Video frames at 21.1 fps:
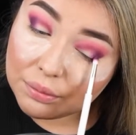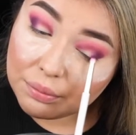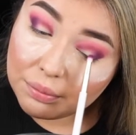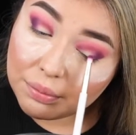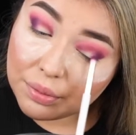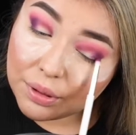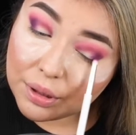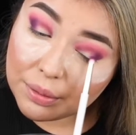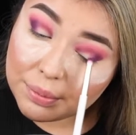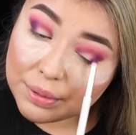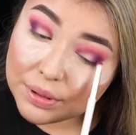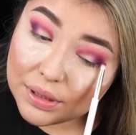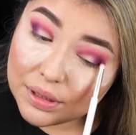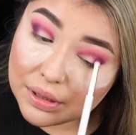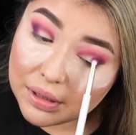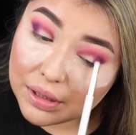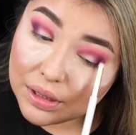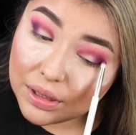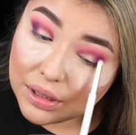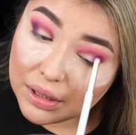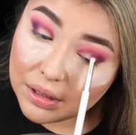
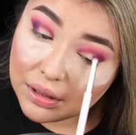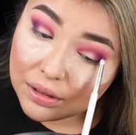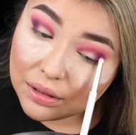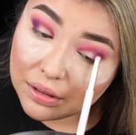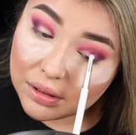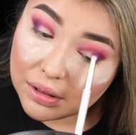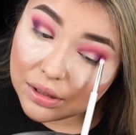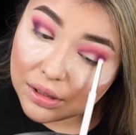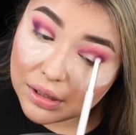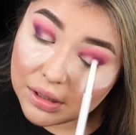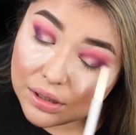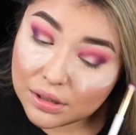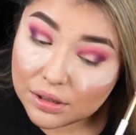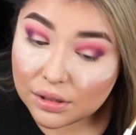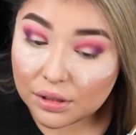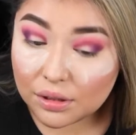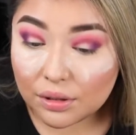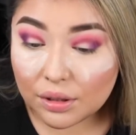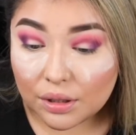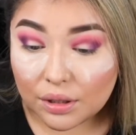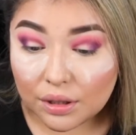purposely did it
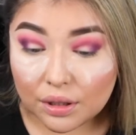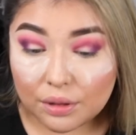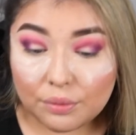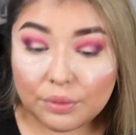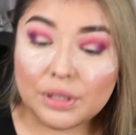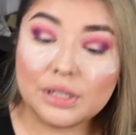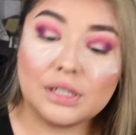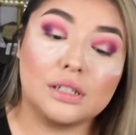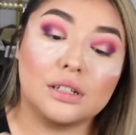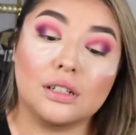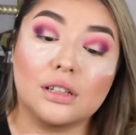so that there wasn't